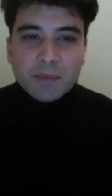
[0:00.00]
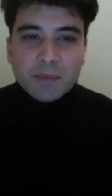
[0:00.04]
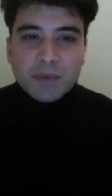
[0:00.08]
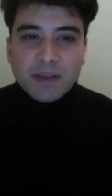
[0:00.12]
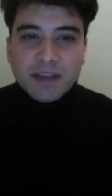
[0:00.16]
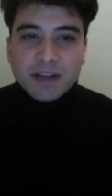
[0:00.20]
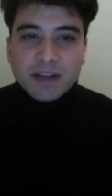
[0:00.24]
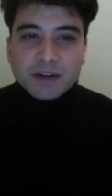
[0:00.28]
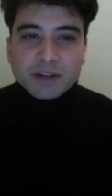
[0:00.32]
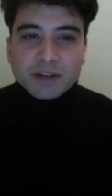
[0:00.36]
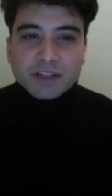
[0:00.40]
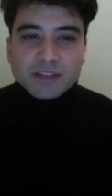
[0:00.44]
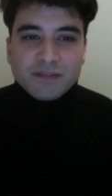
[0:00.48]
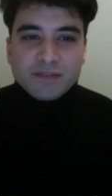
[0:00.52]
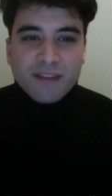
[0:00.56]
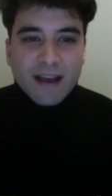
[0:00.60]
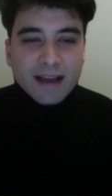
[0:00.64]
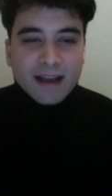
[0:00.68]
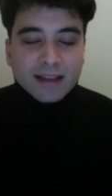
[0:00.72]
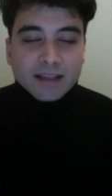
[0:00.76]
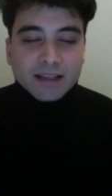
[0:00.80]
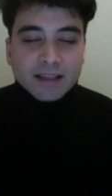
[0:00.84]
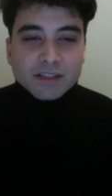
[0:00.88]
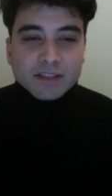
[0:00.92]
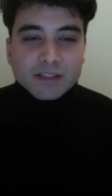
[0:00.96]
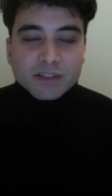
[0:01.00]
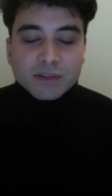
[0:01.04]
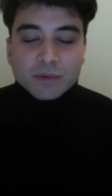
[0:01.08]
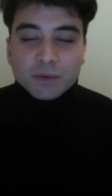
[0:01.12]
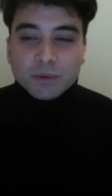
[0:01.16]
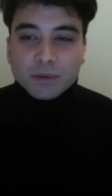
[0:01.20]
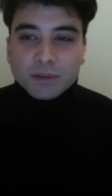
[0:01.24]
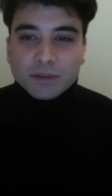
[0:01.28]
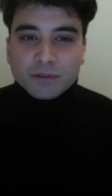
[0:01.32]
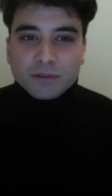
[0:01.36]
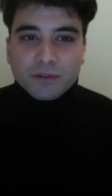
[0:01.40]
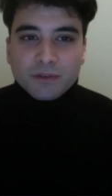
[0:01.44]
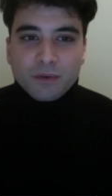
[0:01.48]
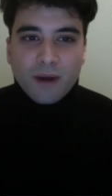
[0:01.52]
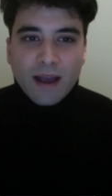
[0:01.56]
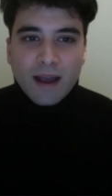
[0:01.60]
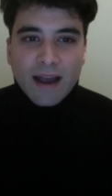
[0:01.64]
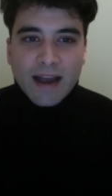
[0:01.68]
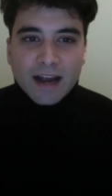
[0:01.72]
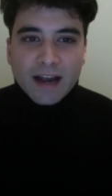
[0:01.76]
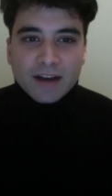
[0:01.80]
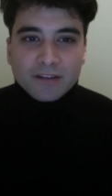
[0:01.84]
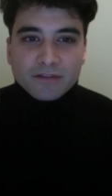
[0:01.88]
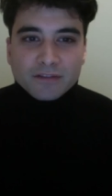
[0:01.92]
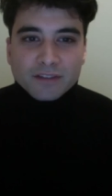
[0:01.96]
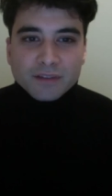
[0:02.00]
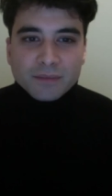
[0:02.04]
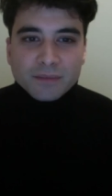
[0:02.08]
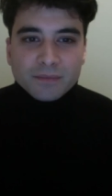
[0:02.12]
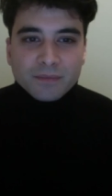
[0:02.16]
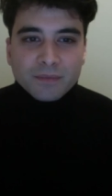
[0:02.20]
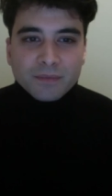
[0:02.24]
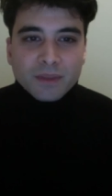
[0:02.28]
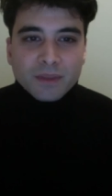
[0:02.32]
Peters Valley School of Craft,